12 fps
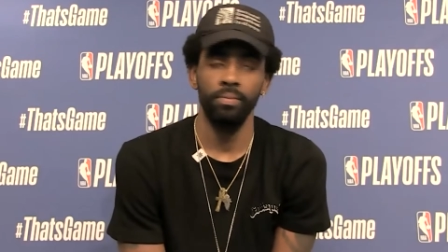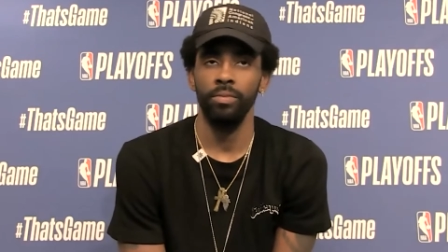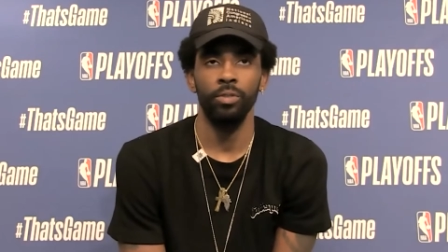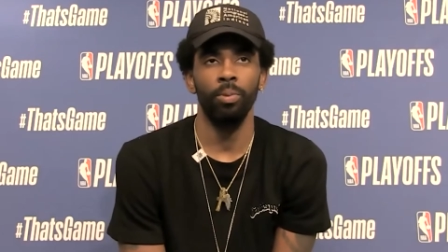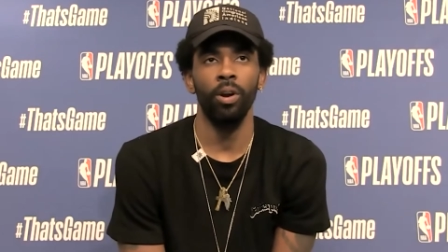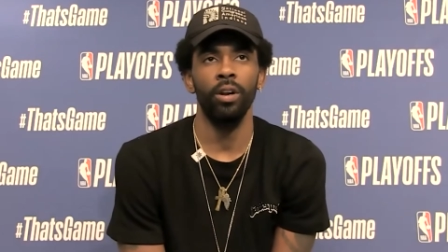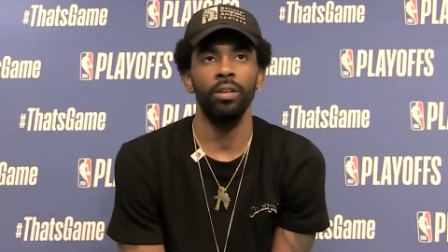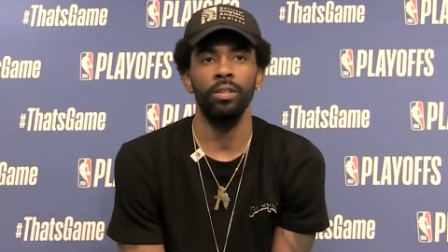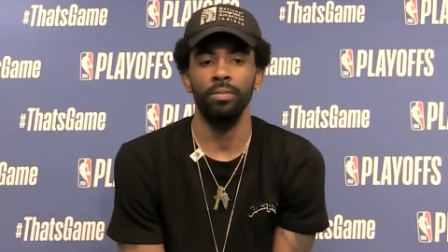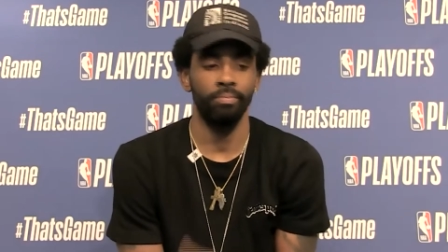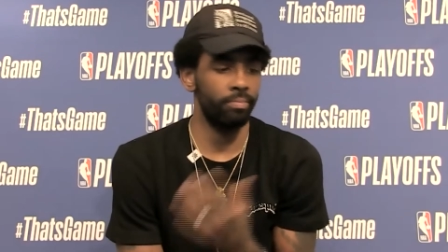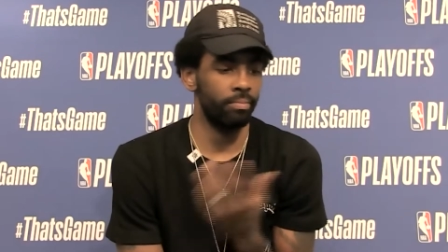it's part
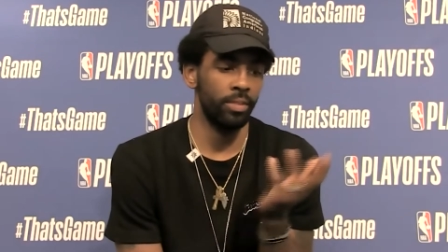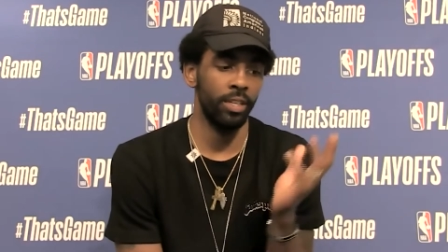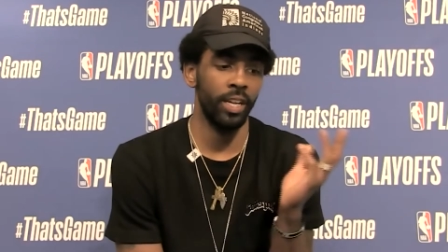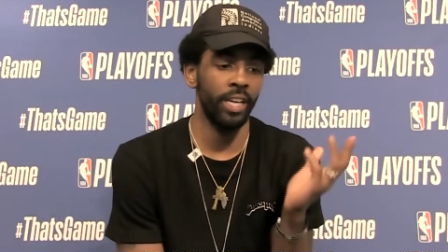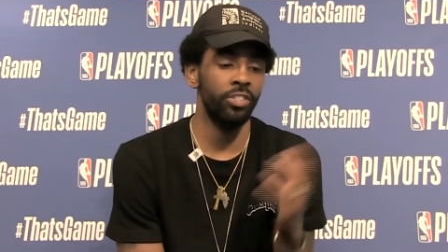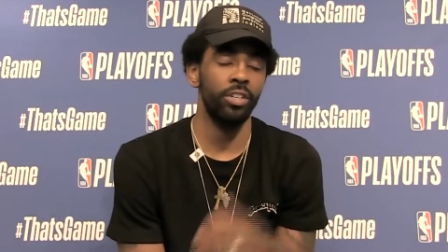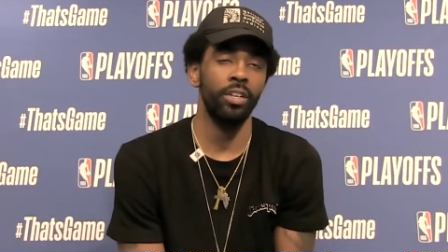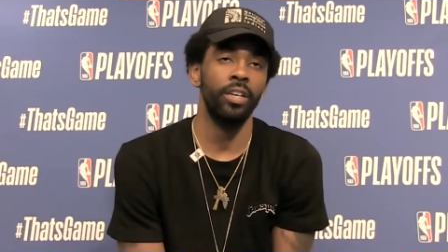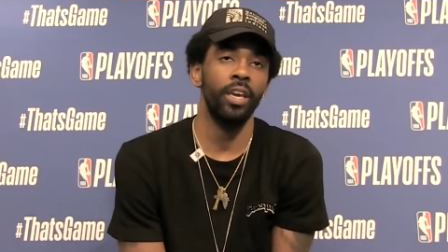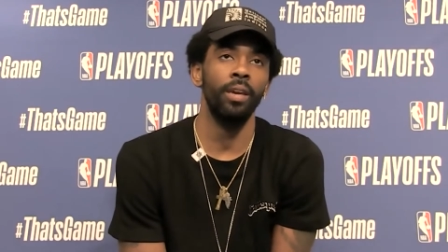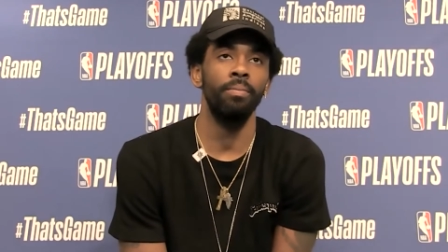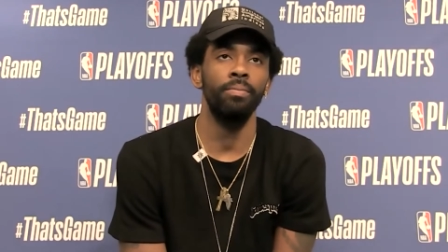of the nature of the
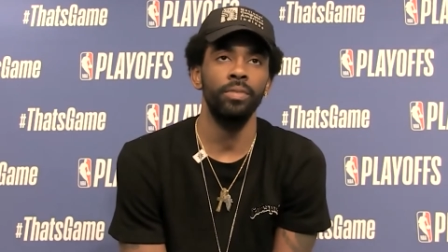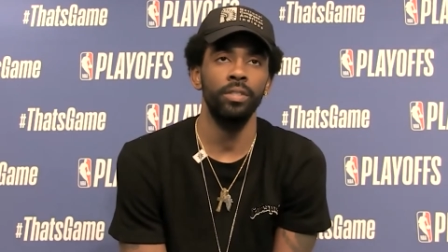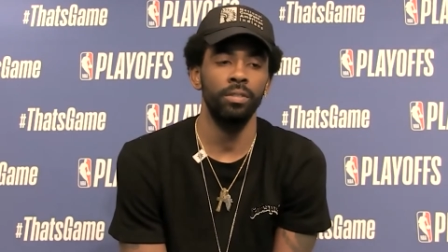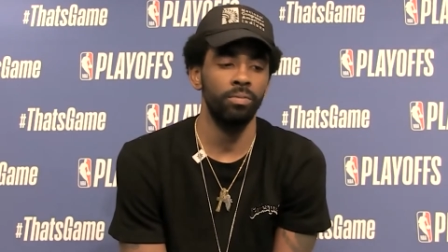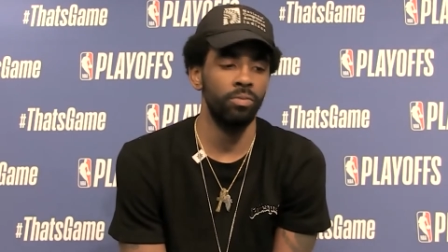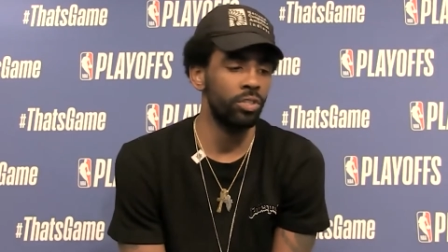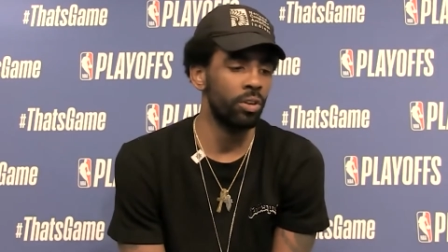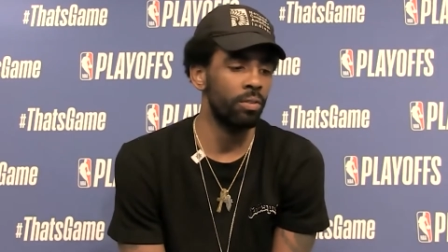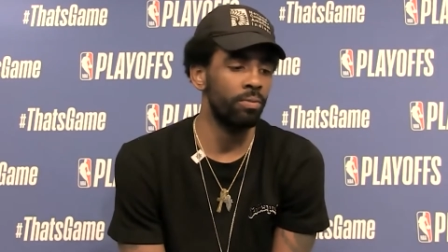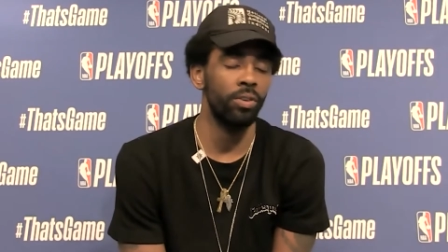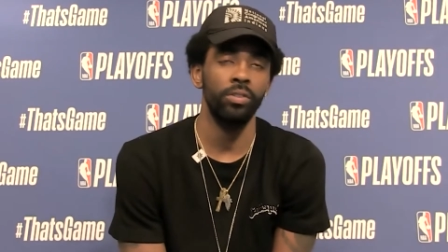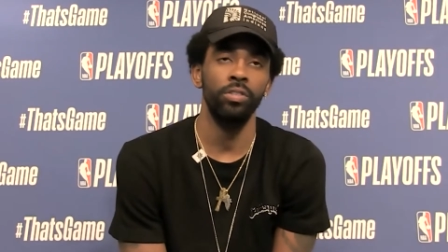game. And we're just going to
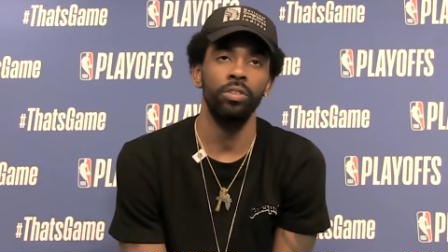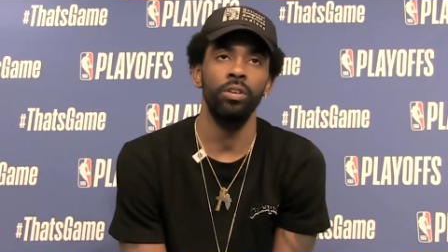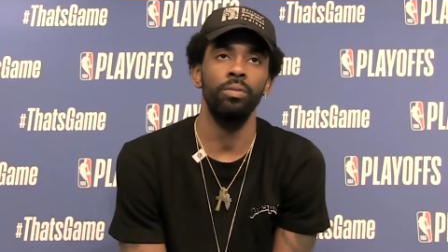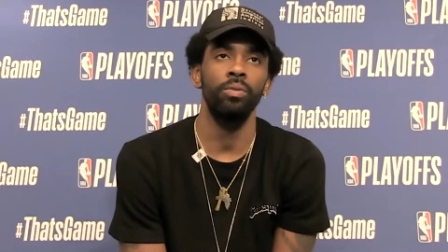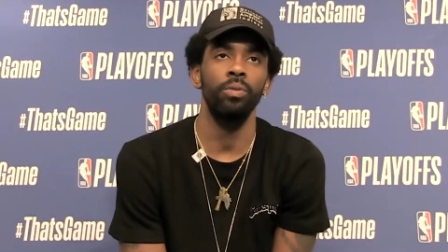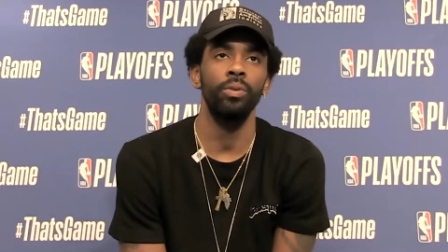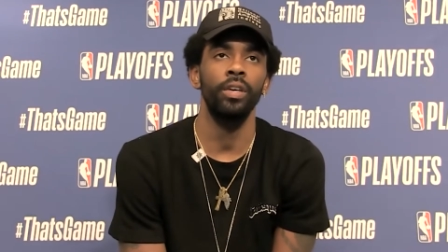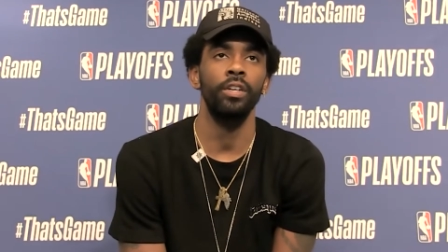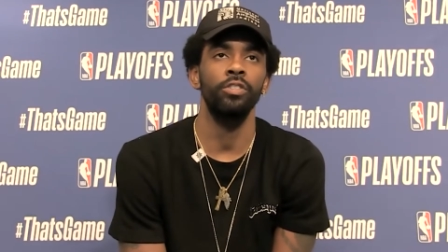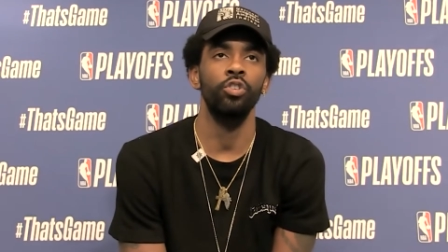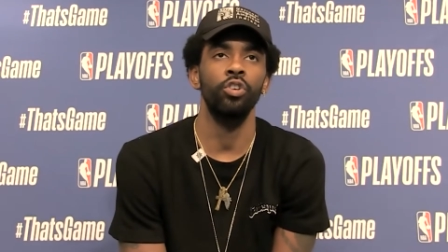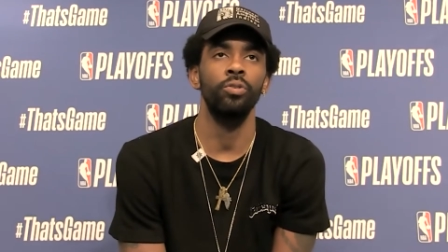focus on what we can
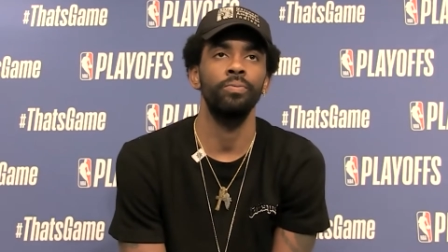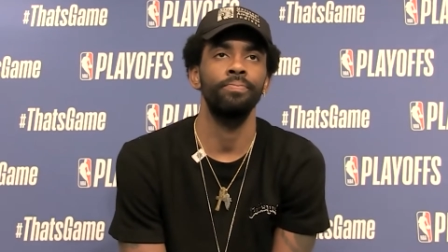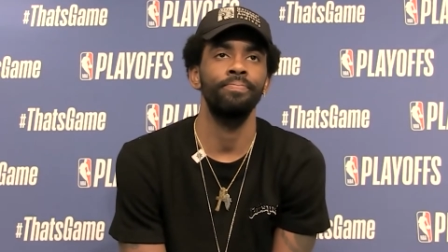control.